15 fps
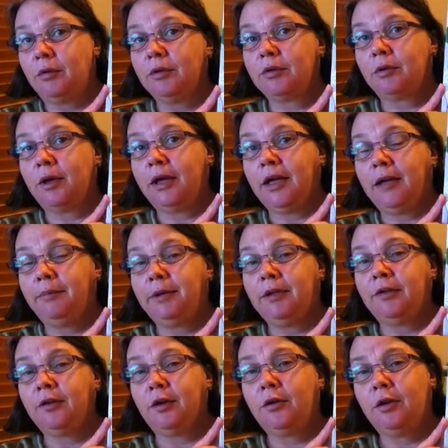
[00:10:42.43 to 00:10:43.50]
quite happy.
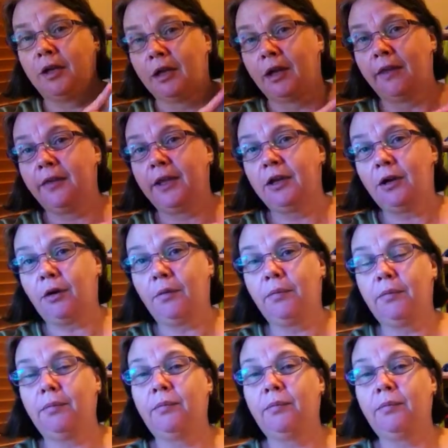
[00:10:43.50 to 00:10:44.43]
So they're not